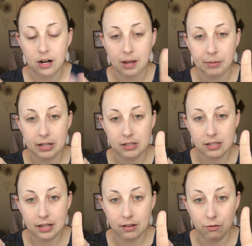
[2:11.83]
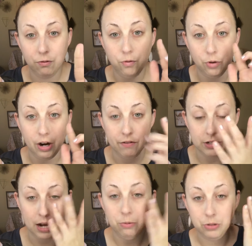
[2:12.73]
I mean, it's like full
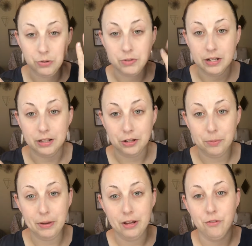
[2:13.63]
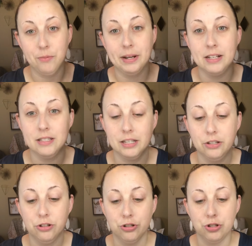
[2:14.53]
coverage. I will use it in a little bit over my
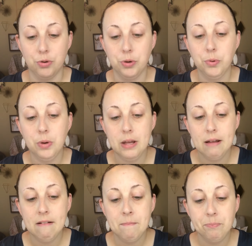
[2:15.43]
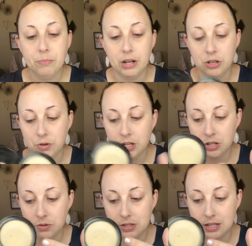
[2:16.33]
concealer to show you but you can
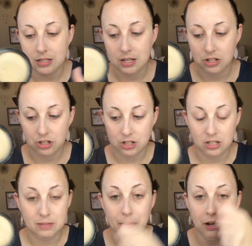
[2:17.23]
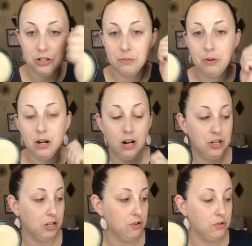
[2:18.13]
use this and just a sponge and put it
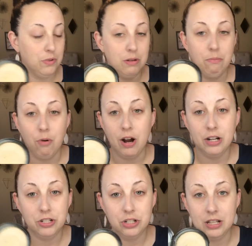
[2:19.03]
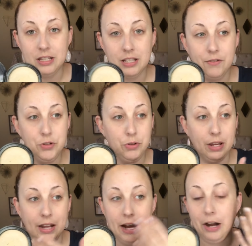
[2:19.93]
on. You can use it with a brush and this gives you
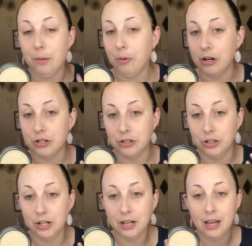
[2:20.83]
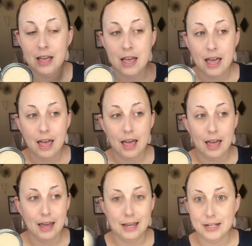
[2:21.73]
like an airbrush look
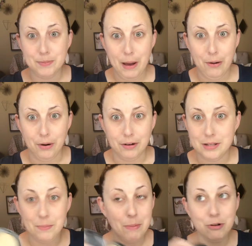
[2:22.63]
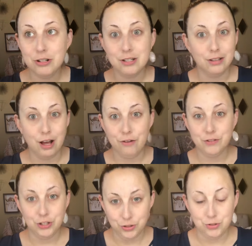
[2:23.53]
and it's powder. Some people just love
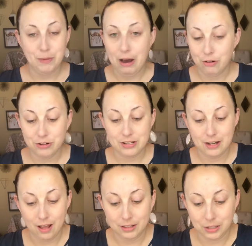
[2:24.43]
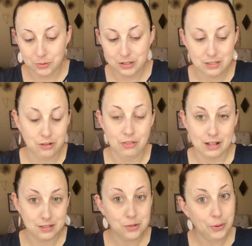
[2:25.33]
to use powders and not liquids, so
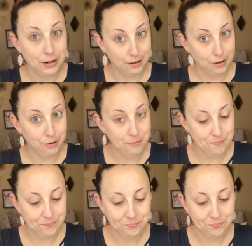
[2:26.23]
that's the way to go.